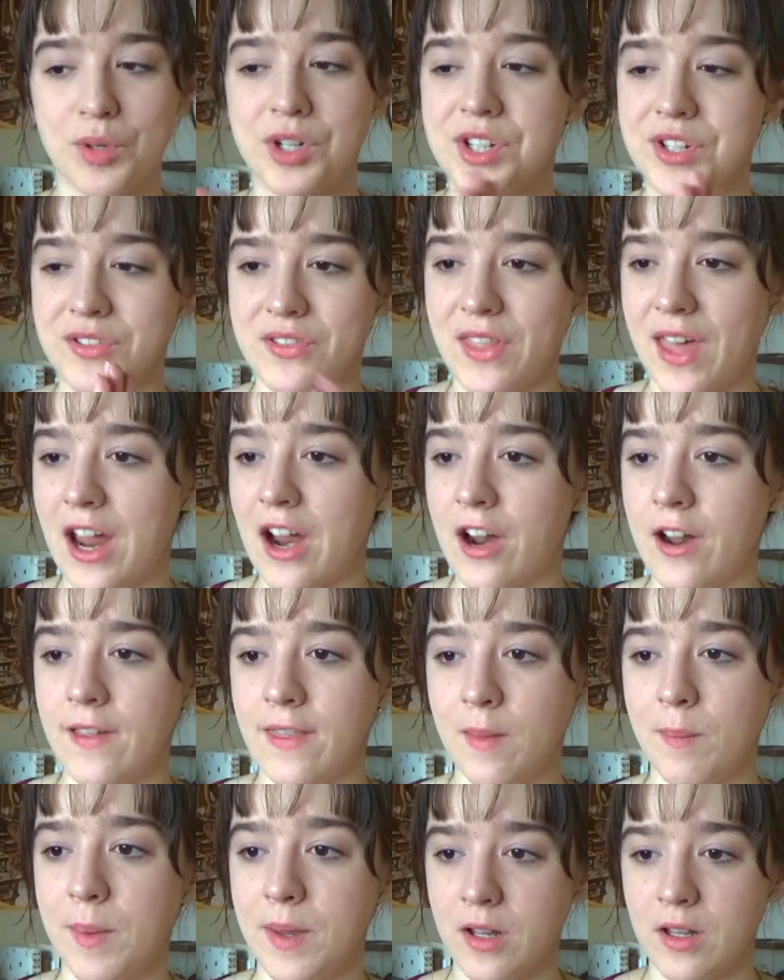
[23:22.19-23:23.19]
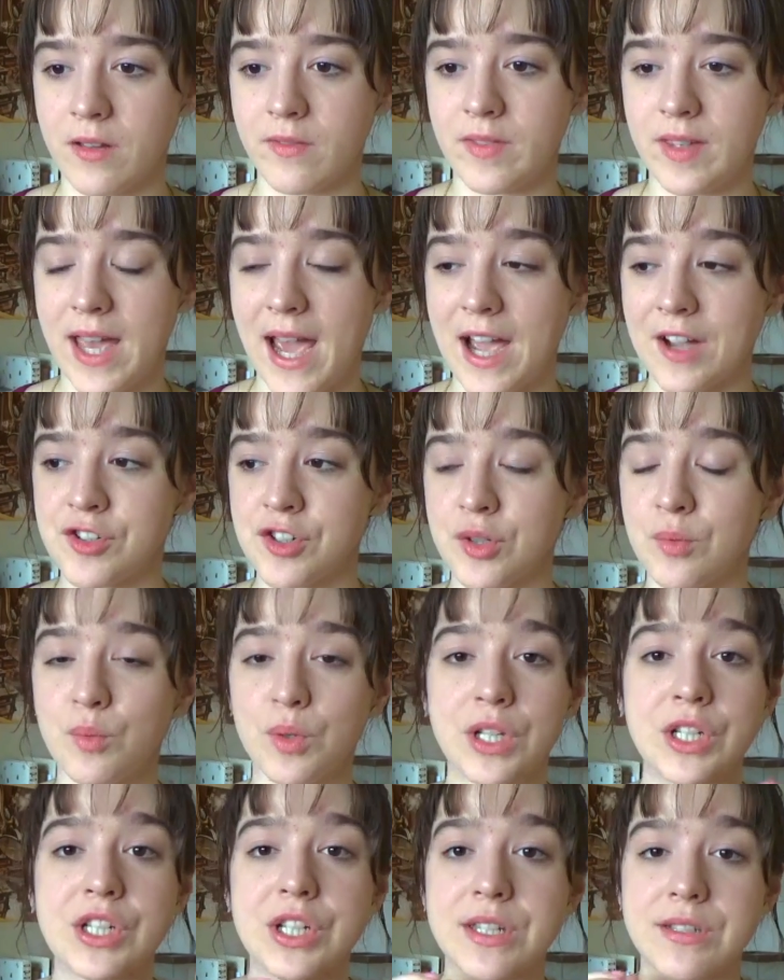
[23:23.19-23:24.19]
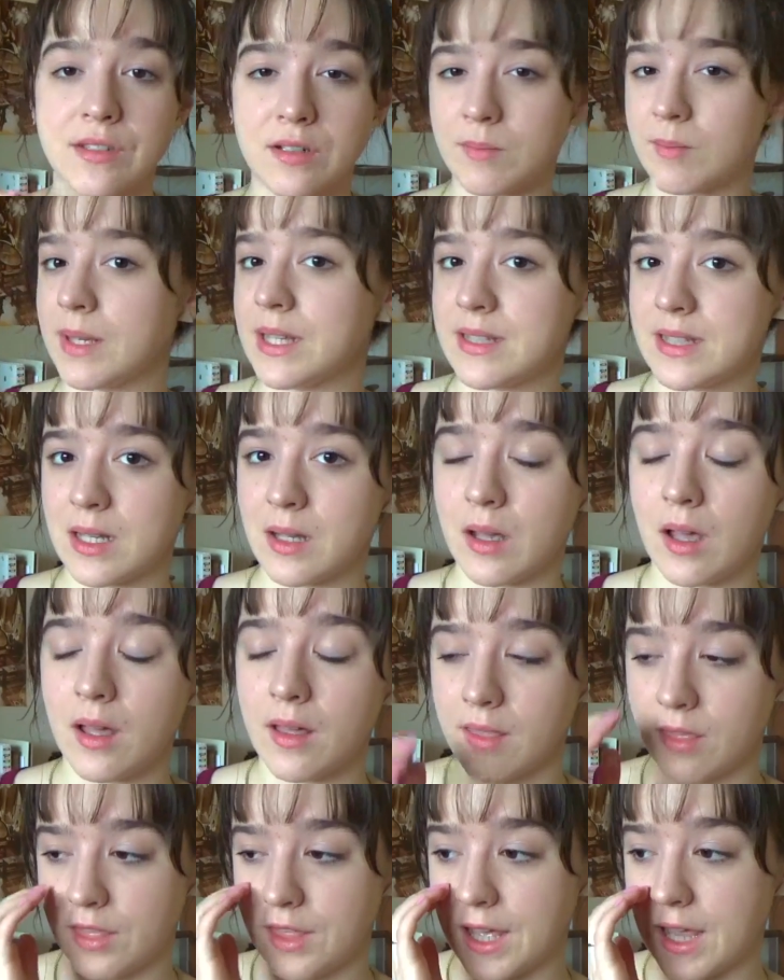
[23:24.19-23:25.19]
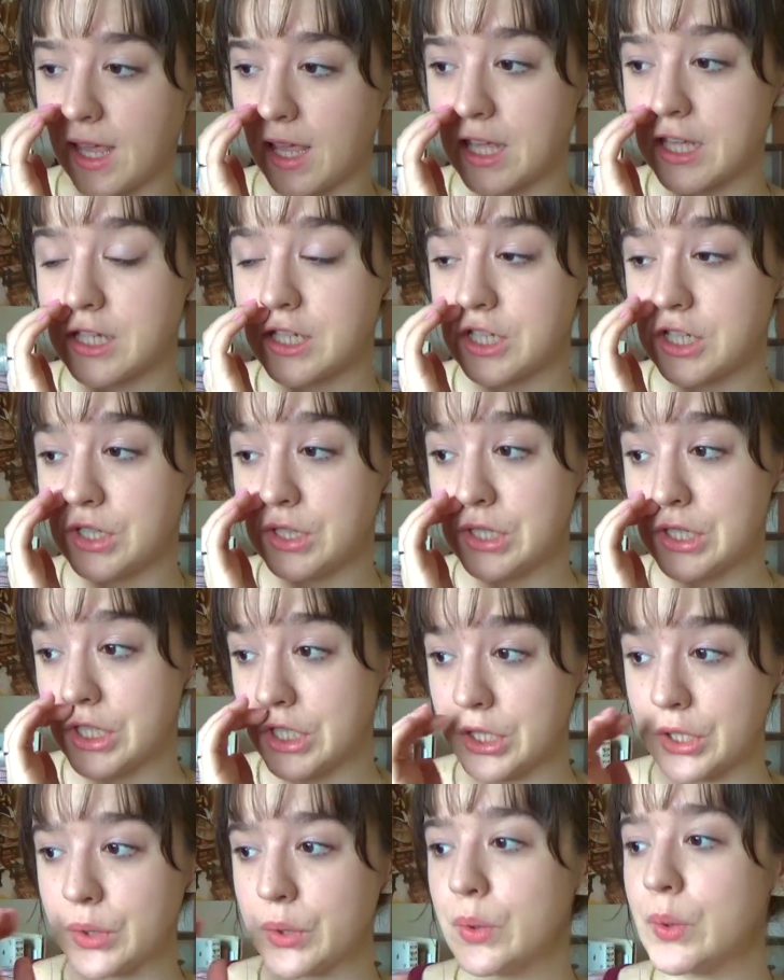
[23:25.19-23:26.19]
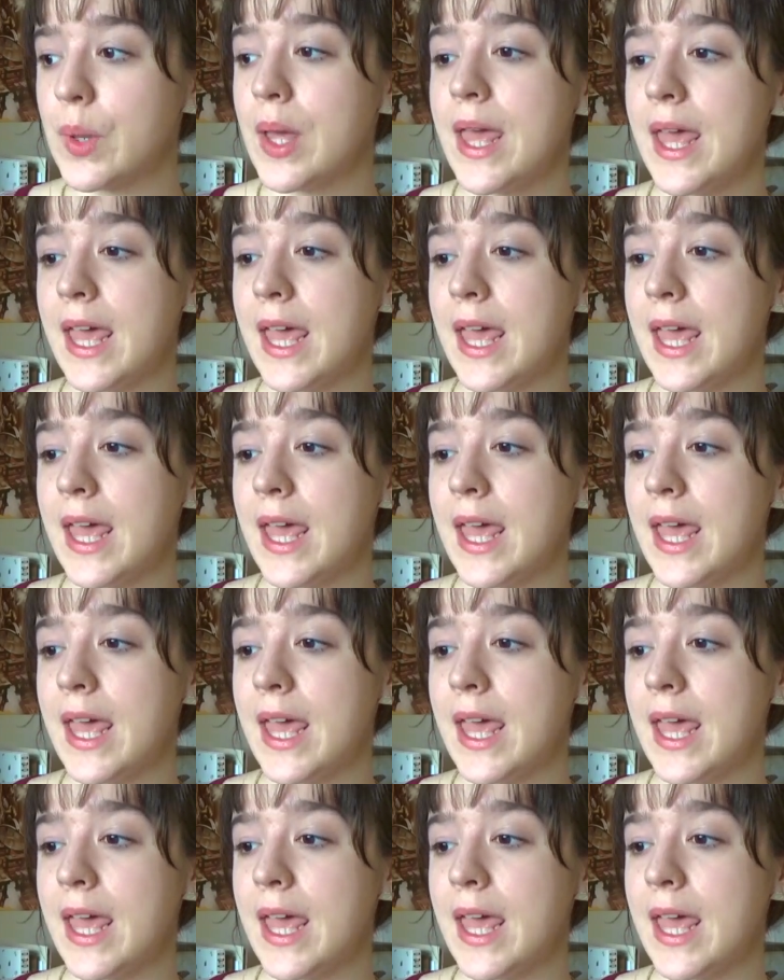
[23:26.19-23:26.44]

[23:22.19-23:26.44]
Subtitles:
We're just there in the middle of the action, which is an amazing thing to do